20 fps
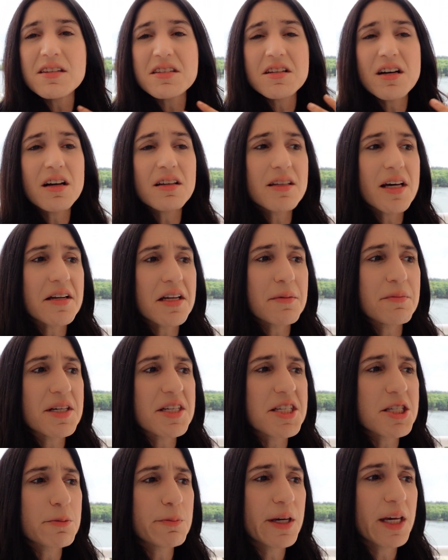He's not letting
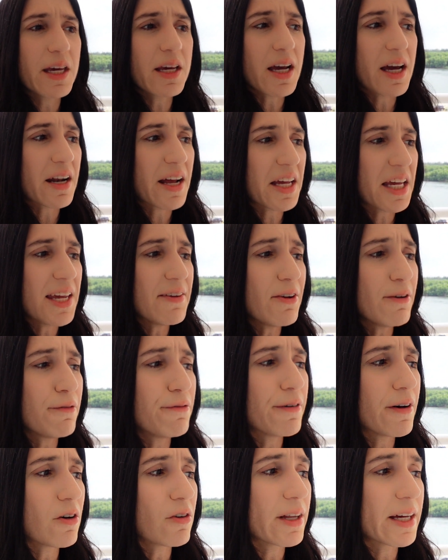me speak, and I even
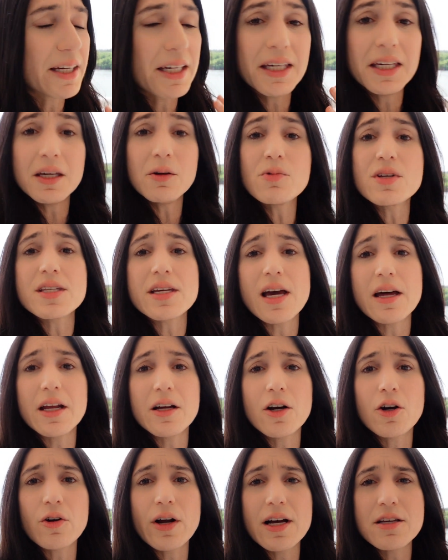felt like he was
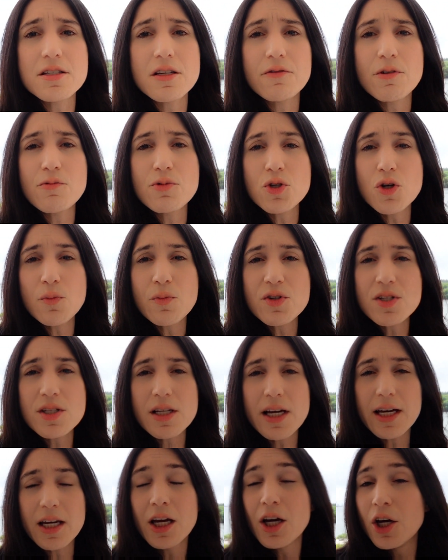getting aggressive. It was
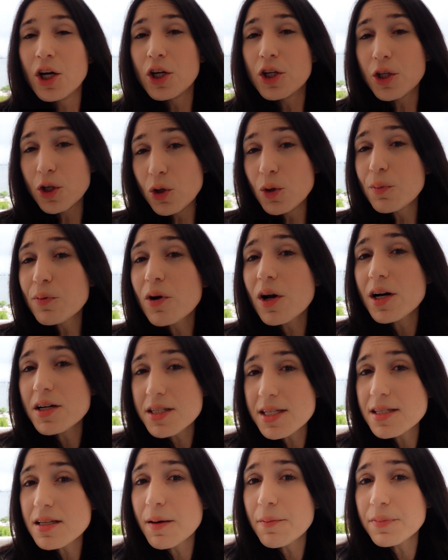almost like, you
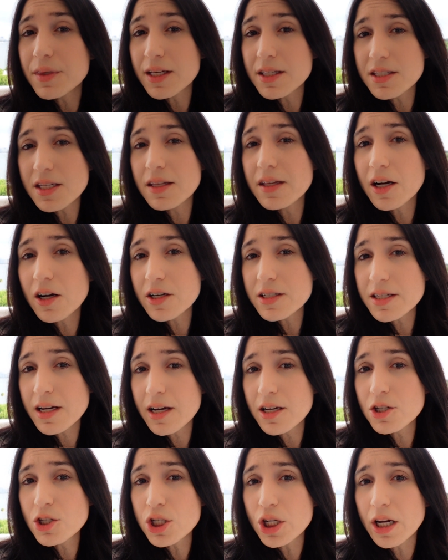brought something to their
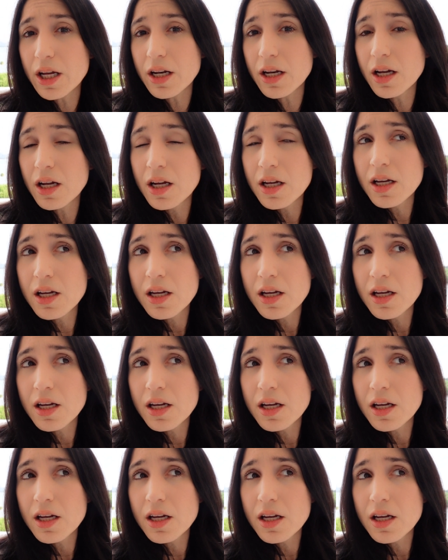attention